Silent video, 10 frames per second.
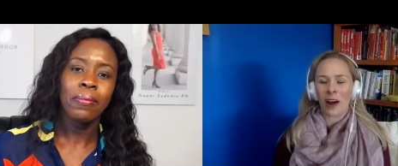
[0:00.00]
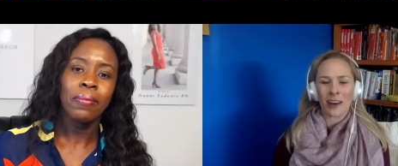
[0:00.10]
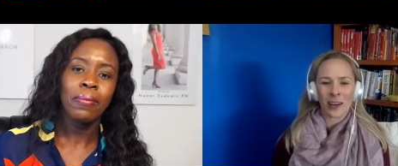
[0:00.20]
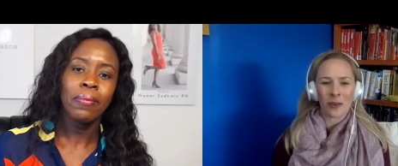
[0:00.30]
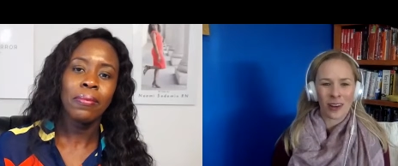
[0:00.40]

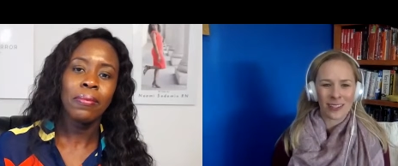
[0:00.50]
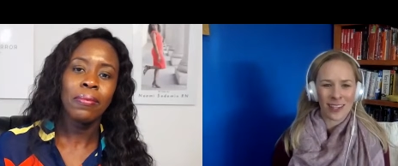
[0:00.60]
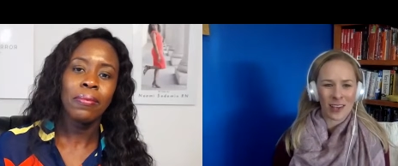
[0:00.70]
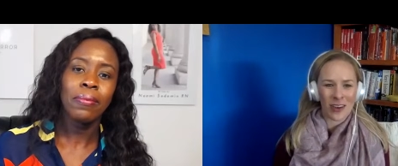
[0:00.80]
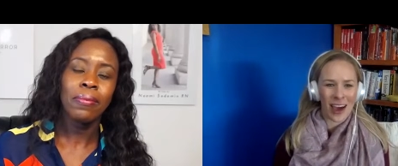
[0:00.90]
Speaker 1: parting words
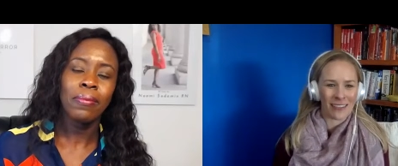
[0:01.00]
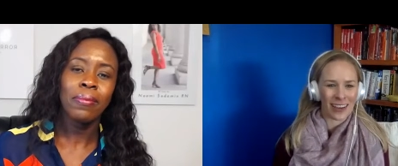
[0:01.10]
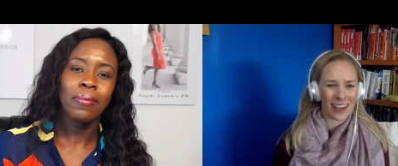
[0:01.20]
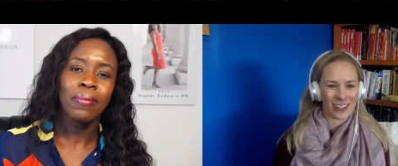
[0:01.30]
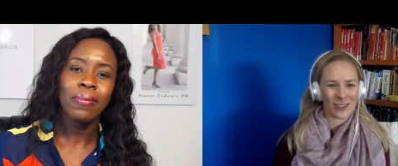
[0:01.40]
that you have,
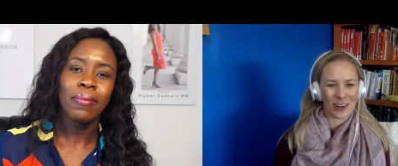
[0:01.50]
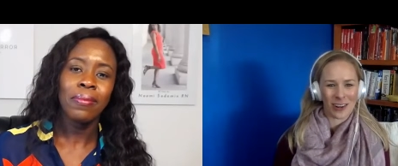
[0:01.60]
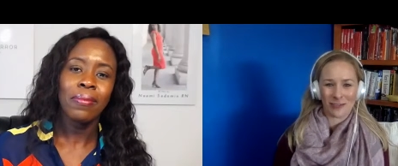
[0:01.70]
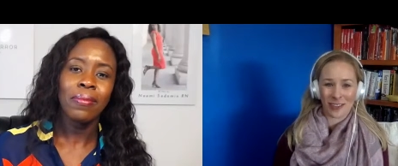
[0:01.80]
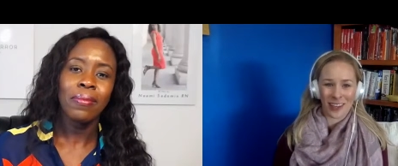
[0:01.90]
I guess,
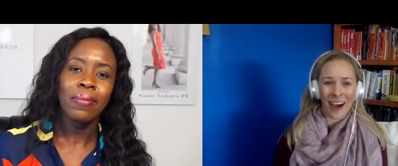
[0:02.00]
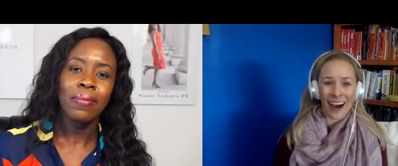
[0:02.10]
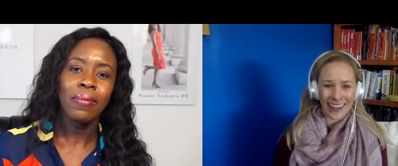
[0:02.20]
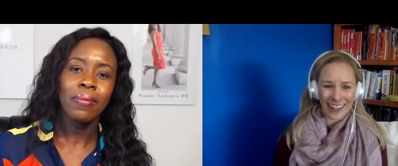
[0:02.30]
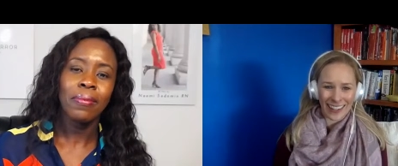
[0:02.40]
sort of for the
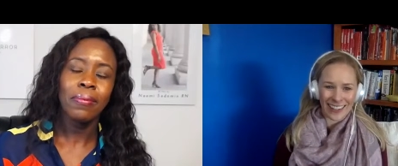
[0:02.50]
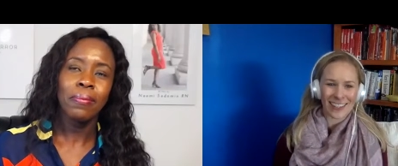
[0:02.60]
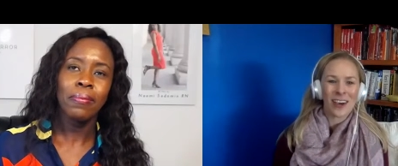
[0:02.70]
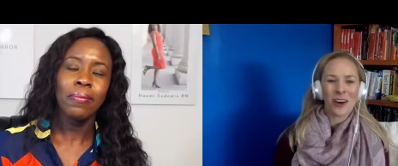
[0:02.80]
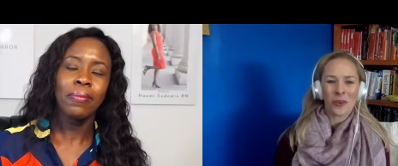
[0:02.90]

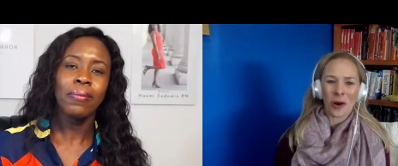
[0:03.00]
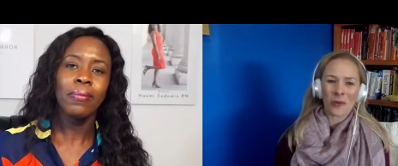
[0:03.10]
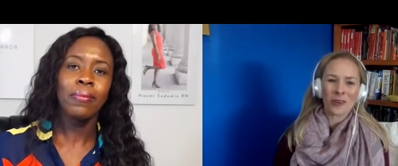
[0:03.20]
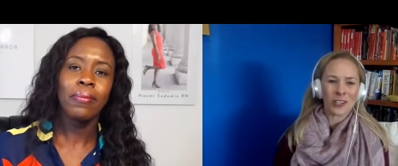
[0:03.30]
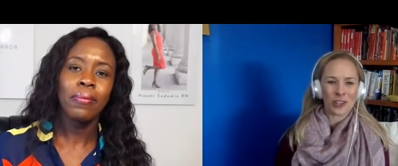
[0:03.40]
audience,
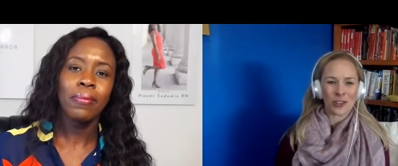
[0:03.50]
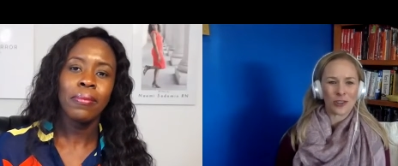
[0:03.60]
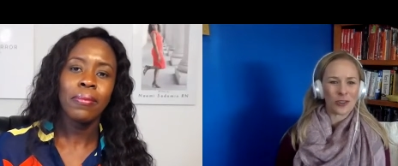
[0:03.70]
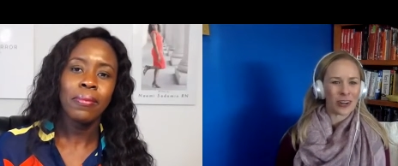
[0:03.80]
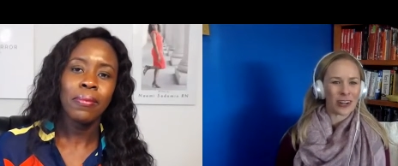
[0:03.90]
what would
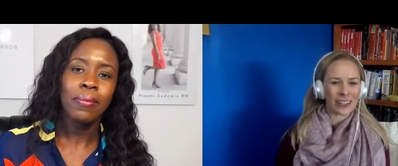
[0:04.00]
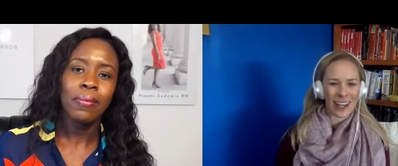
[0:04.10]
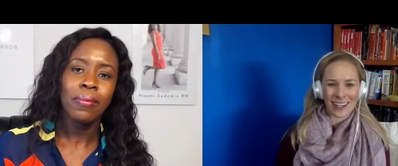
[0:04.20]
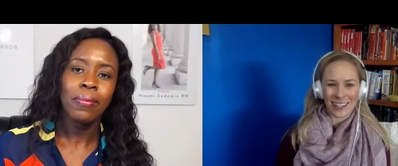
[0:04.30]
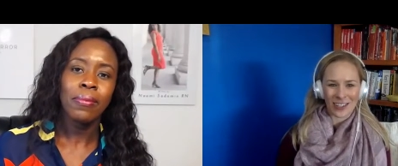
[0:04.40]
you
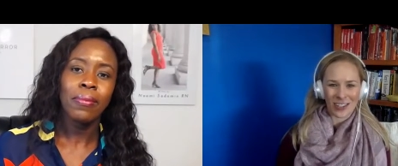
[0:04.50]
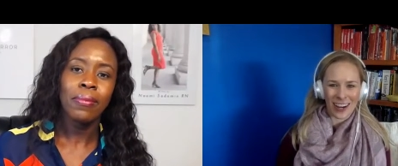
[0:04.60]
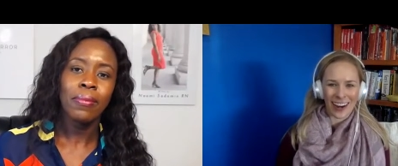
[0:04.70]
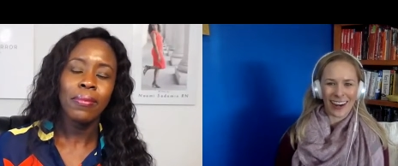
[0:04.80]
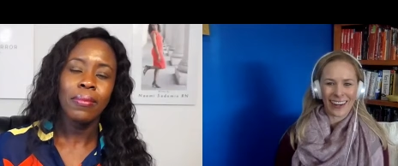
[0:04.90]
like to
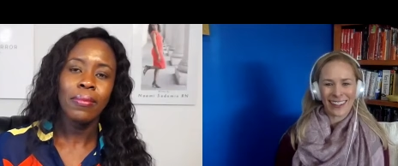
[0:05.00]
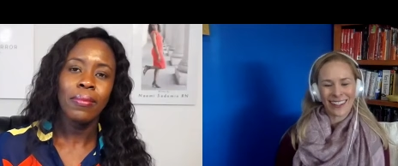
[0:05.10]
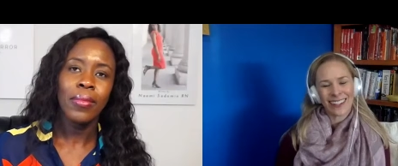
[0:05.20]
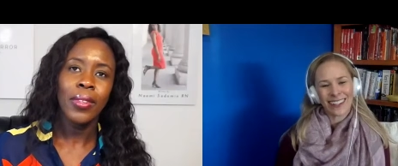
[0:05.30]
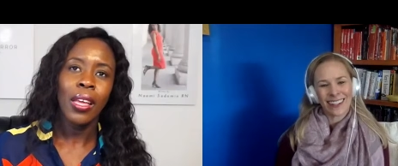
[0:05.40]
share?
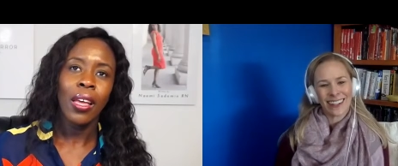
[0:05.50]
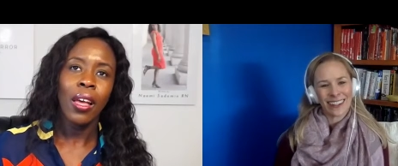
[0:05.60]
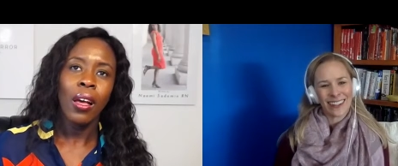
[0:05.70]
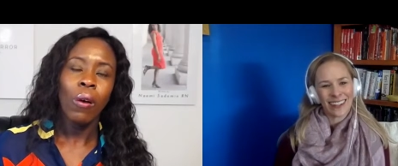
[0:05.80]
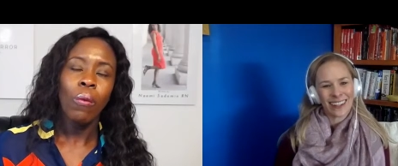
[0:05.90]

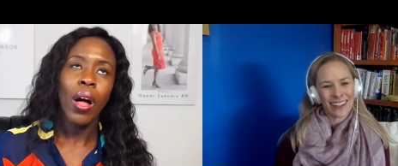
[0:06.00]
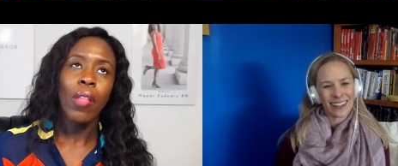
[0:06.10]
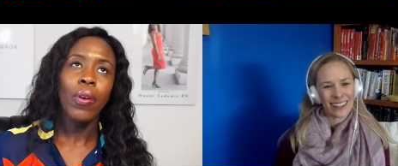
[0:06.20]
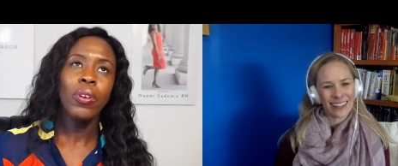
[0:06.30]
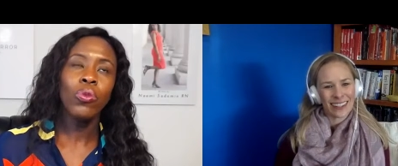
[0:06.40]
Speaker 2: Well,
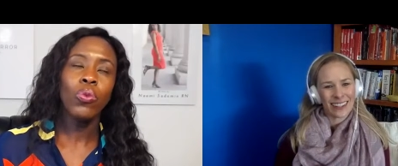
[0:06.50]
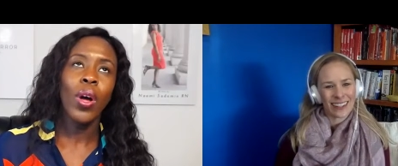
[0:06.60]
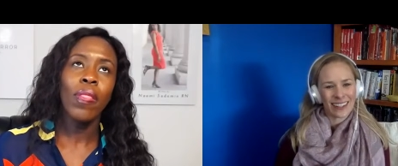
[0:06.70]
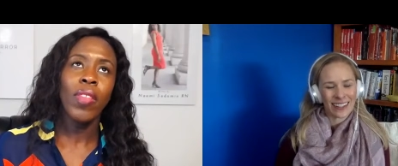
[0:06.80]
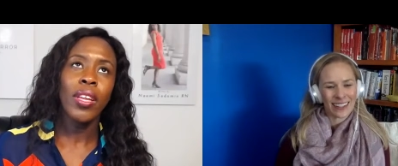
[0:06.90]
there is
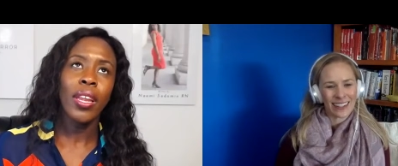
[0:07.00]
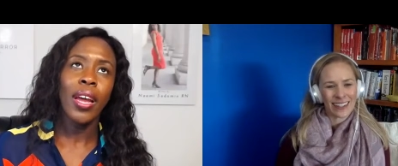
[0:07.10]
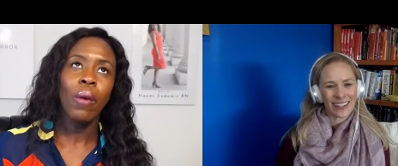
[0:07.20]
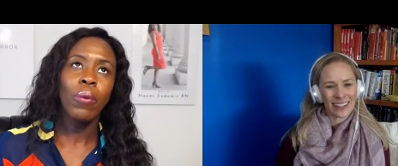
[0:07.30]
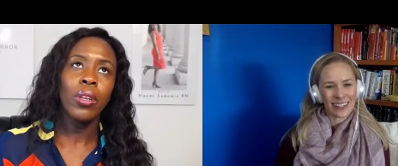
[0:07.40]
one thing that
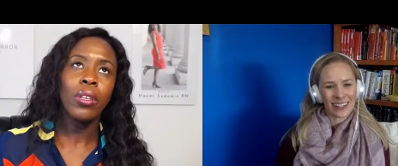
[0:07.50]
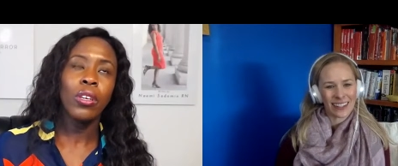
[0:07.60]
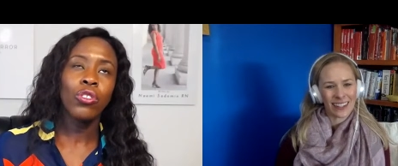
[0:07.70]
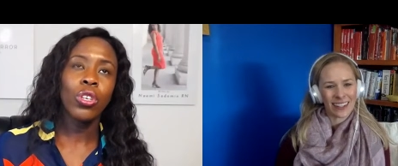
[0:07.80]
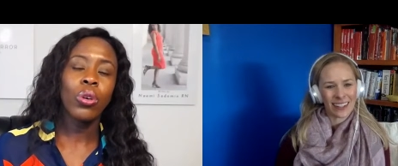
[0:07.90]

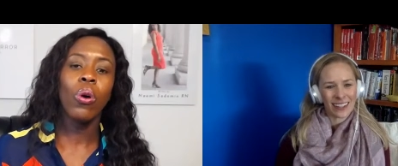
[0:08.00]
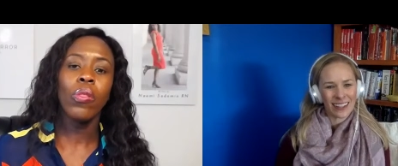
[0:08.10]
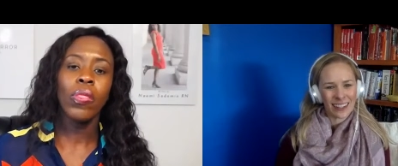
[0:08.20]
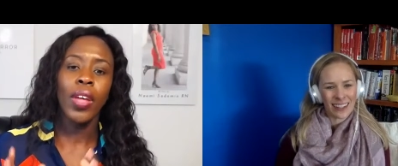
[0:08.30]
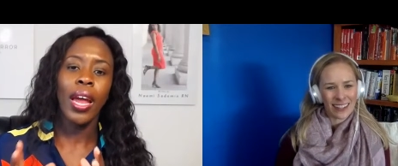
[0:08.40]
there's a quote
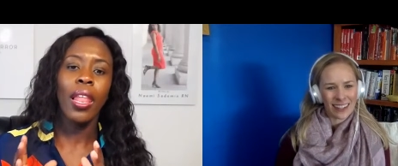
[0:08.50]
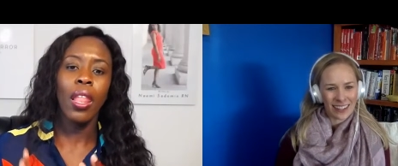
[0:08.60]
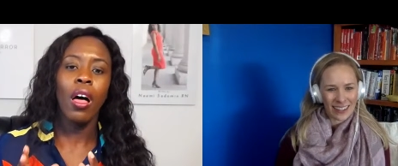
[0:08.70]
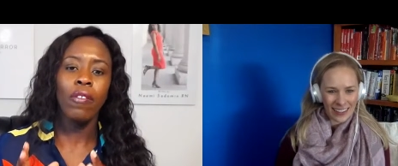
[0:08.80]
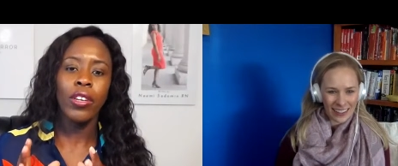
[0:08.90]
that I
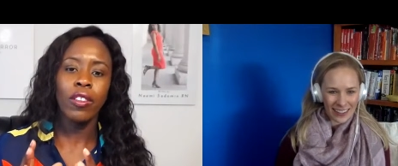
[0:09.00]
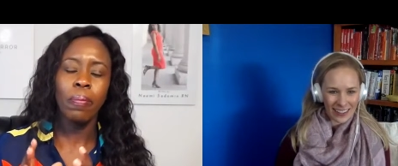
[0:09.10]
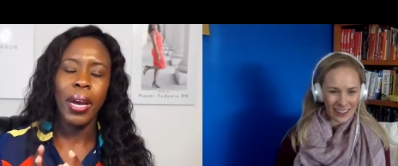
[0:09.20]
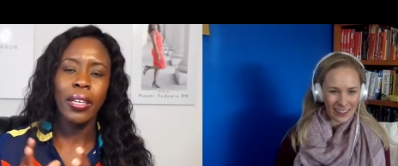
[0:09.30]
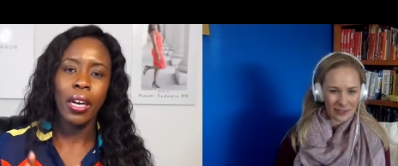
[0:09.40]
love, and it's
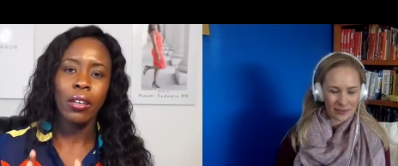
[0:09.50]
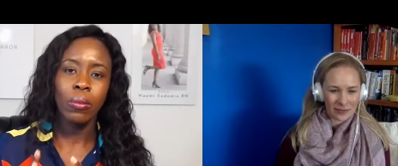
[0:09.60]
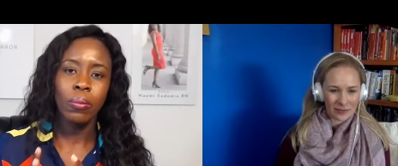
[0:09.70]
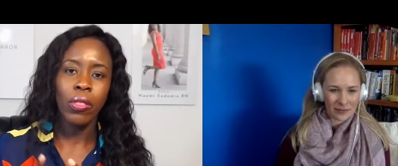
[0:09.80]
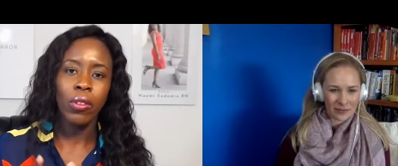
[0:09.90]
by Dr.
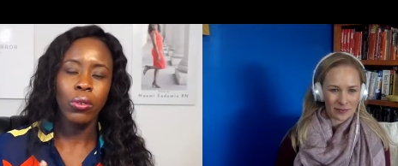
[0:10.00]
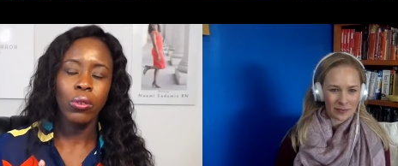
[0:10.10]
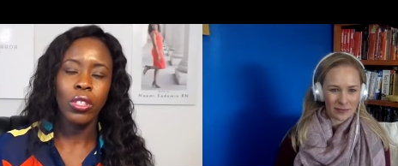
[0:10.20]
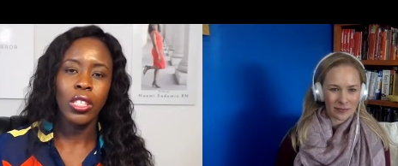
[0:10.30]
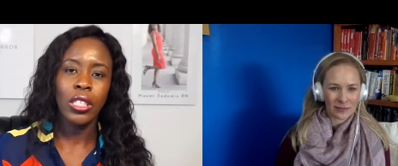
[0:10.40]
Martin
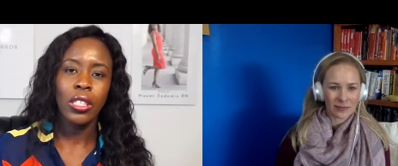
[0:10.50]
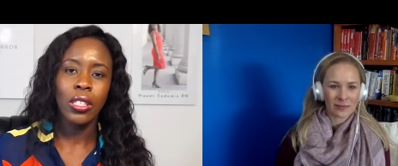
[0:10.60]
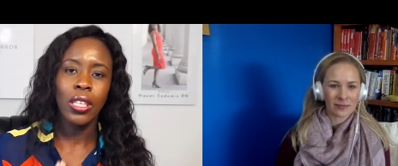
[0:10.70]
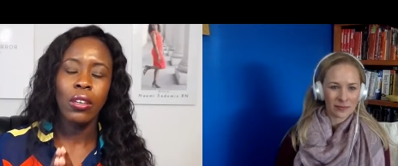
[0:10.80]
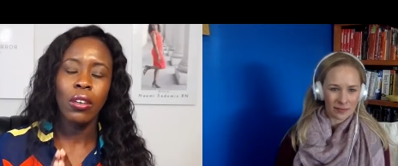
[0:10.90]
Luther King.
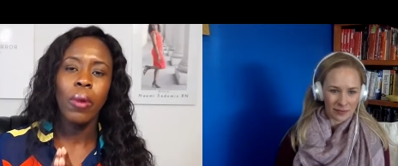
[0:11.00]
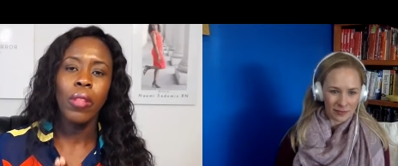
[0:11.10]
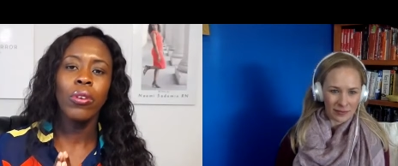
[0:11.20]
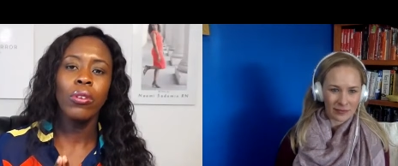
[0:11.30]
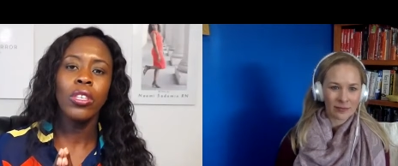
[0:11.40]
Dr.
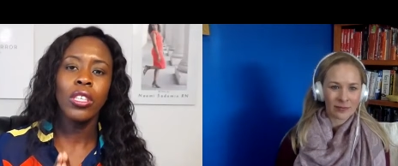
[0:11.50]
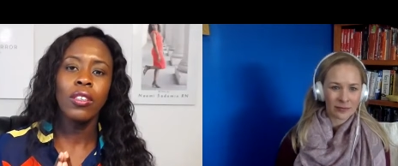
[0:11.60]
Martin Luther King